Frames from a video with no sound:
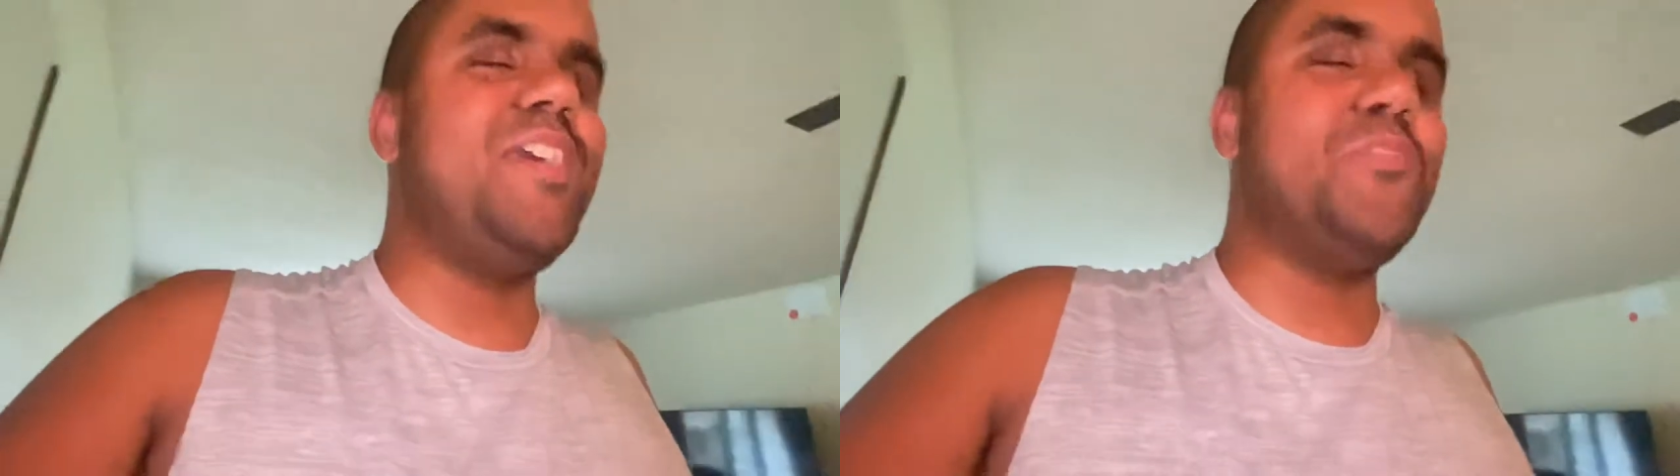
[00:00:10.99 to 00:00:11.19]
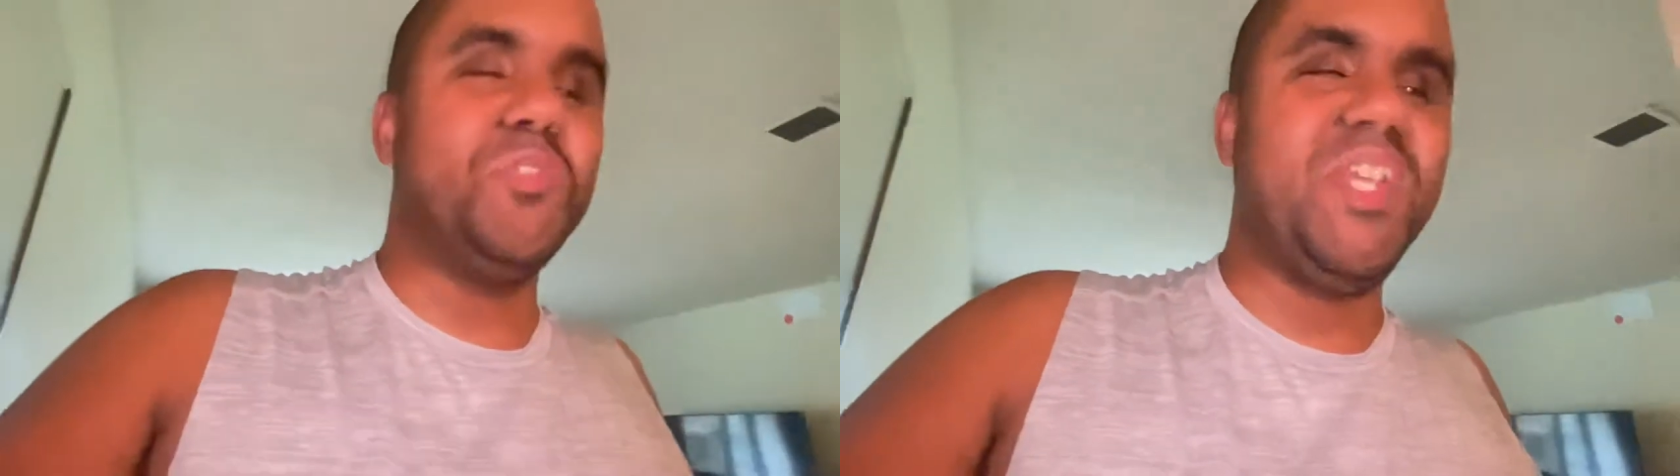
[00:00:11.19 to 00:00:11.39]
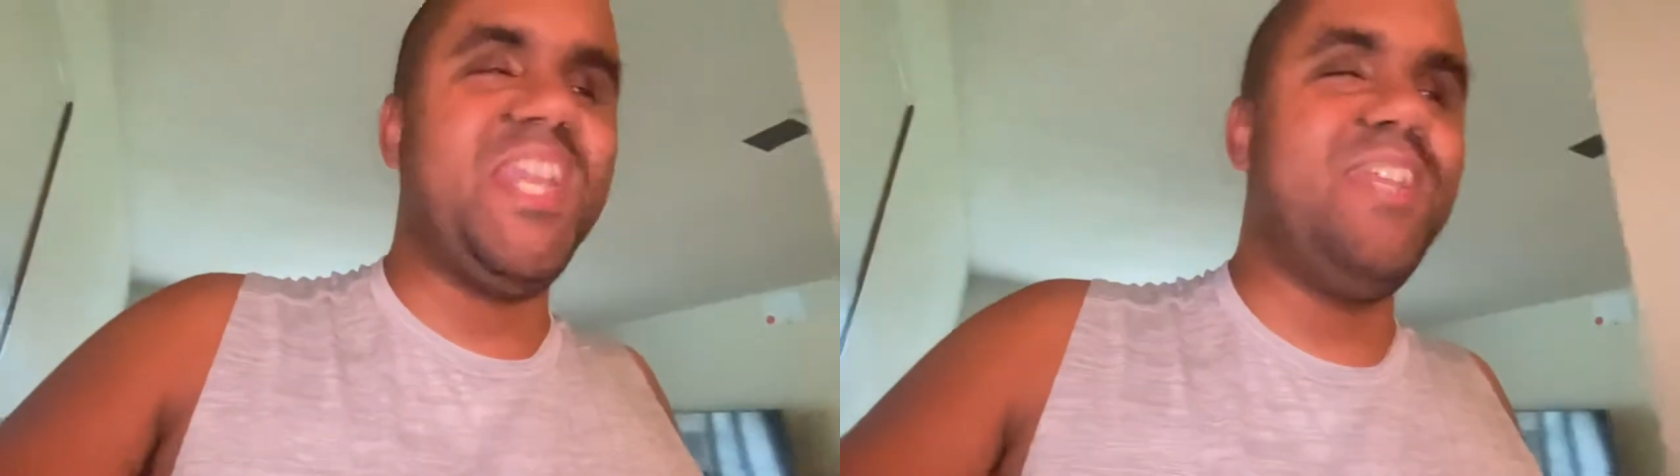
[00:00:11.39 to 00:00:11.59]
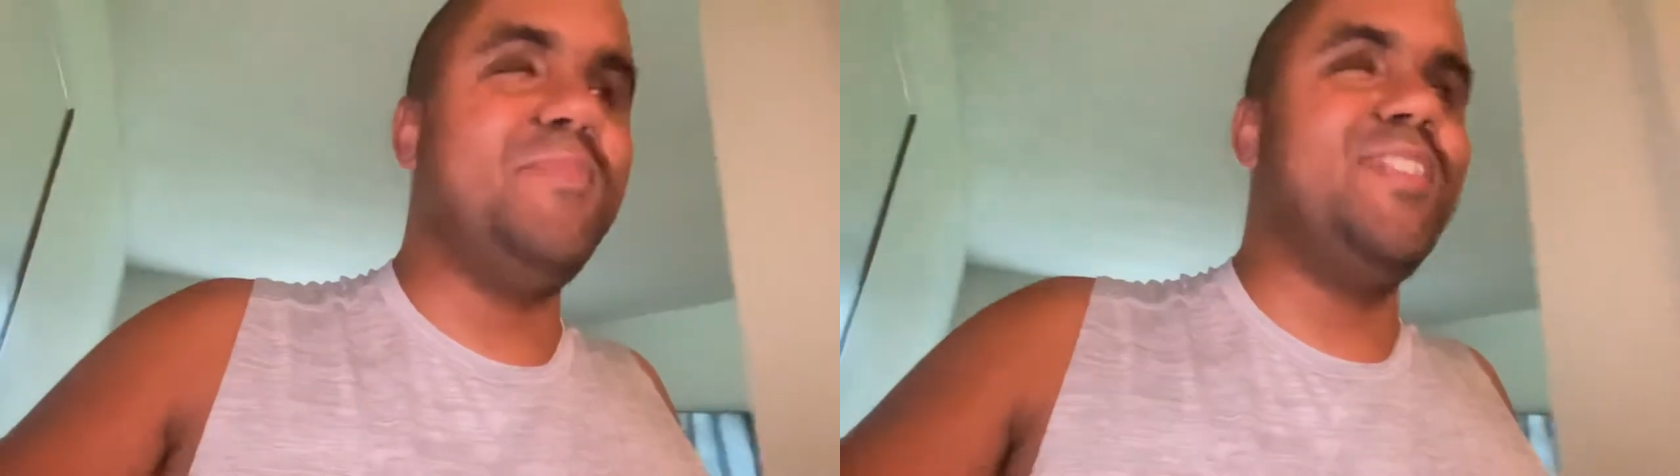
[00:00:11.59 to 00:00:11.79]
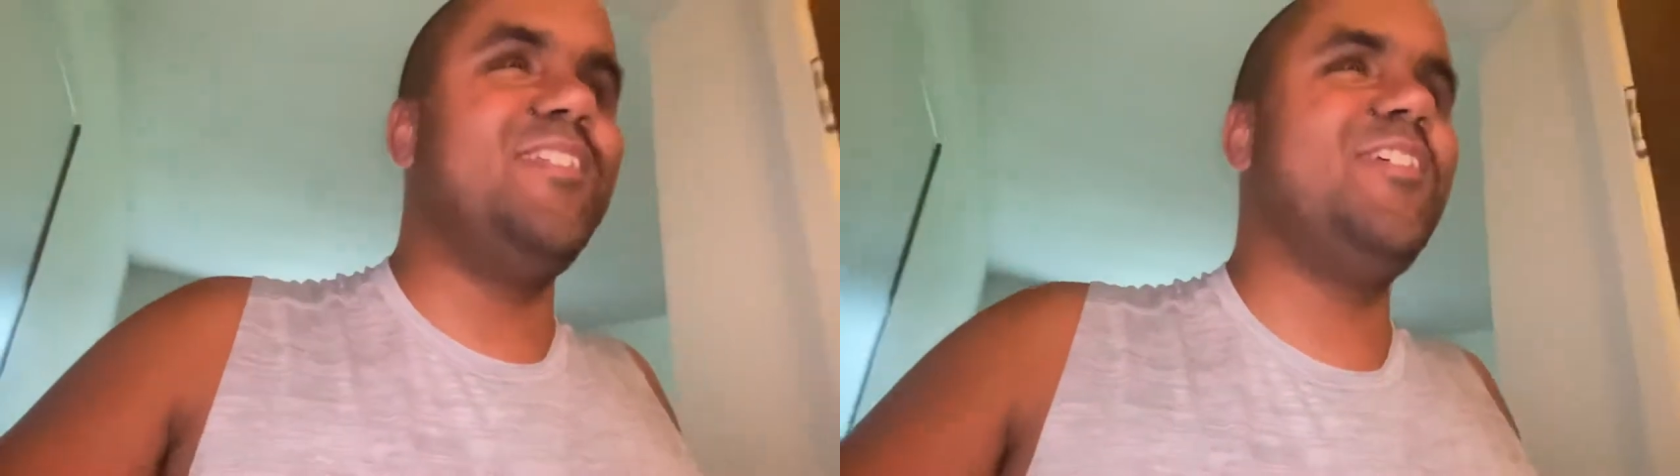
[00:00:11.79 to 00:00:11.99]

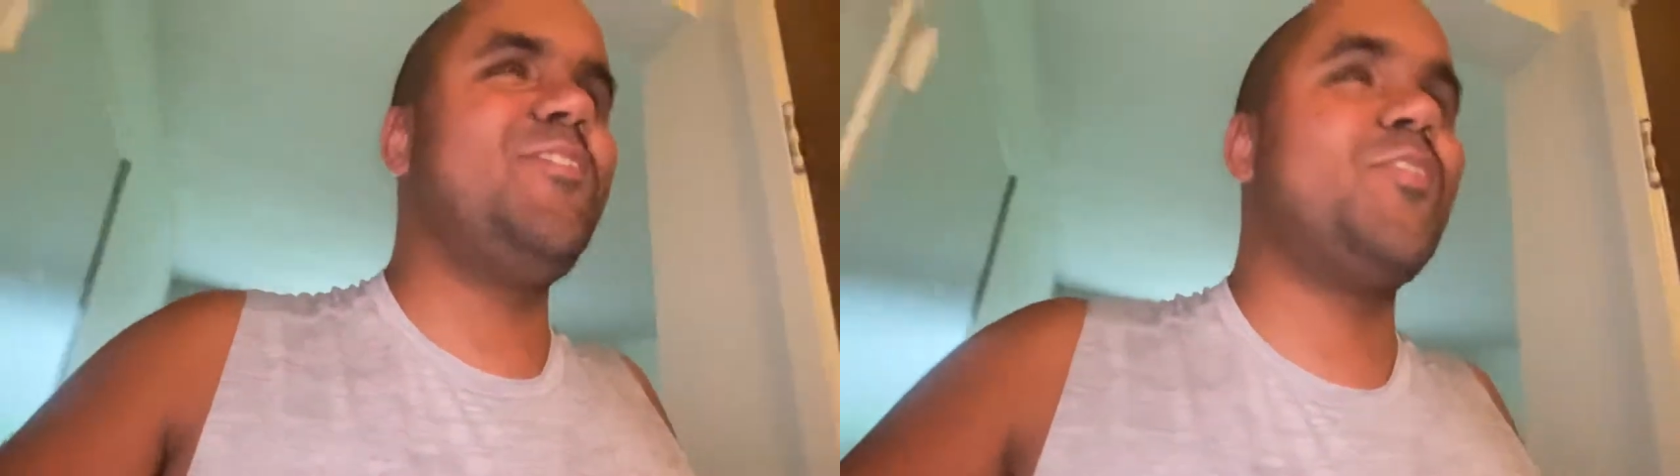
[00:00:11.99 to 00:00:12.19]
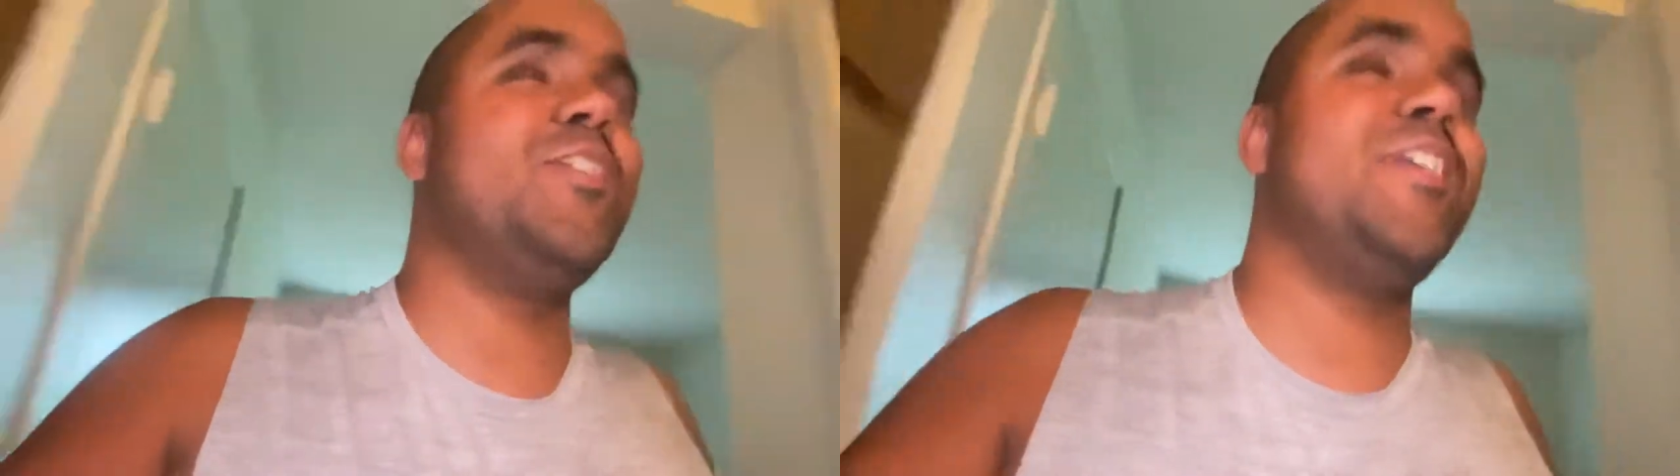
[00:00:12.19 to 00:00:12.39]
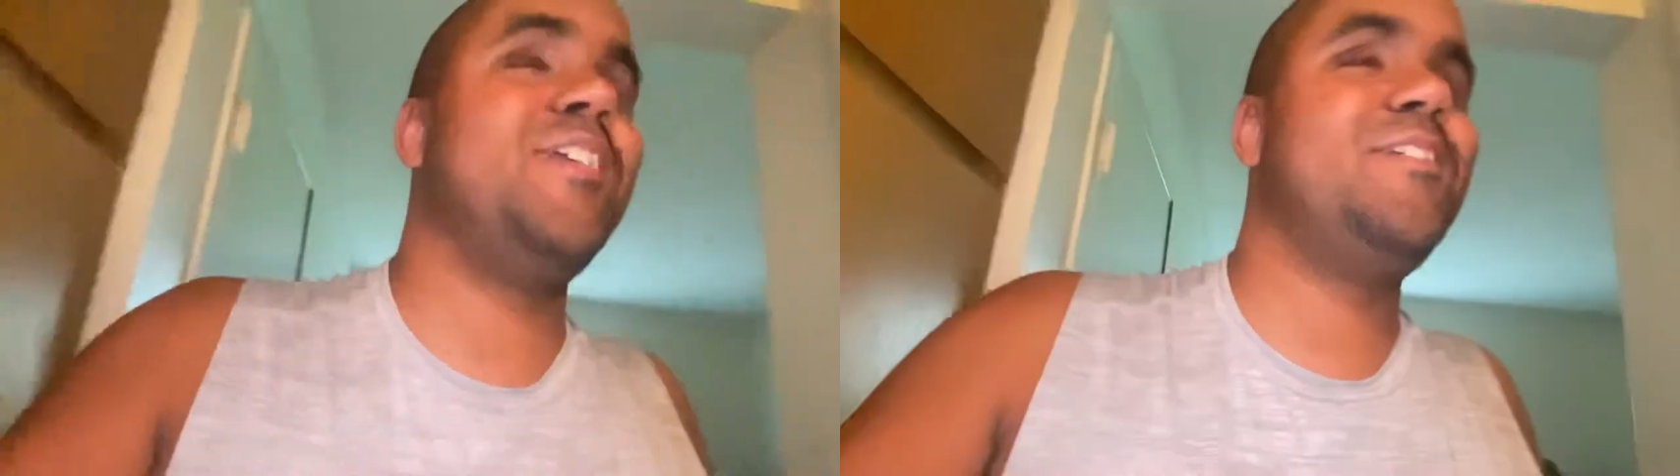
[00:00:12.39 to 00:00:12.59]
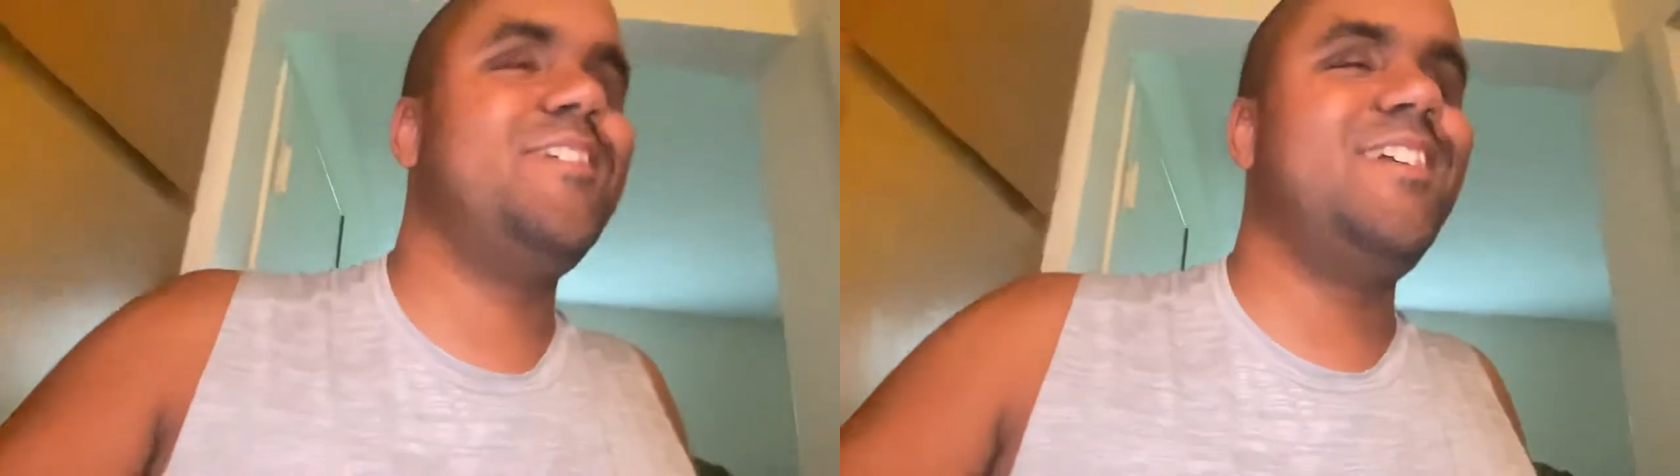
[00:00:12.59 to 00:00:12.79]
entertainment thing.